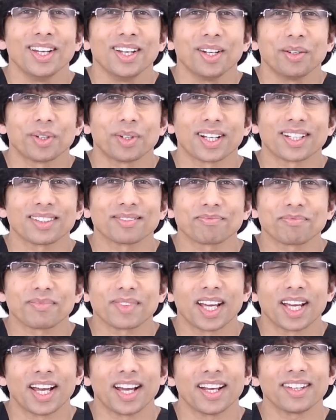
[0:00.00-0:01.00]
Well,
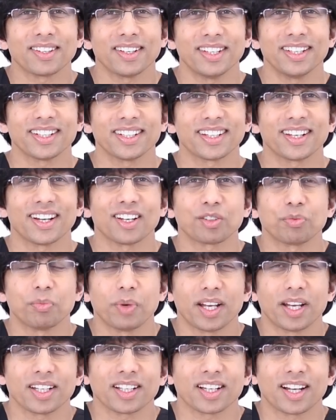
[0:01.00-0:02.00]
as a
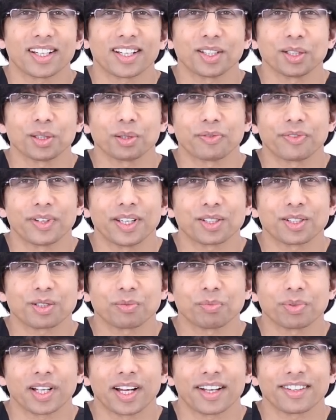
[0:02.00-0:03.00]
cosmetic oculofacial
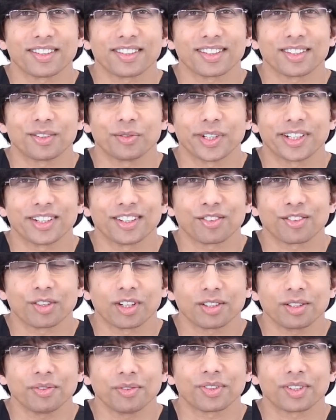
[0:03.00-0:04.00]
plastic and
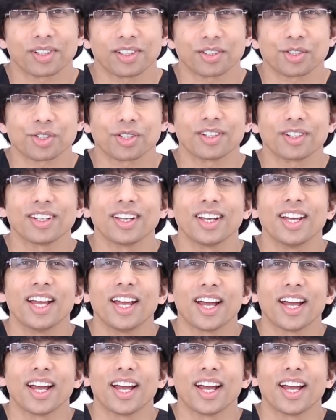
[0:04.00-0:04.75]
reconstructive surgeon,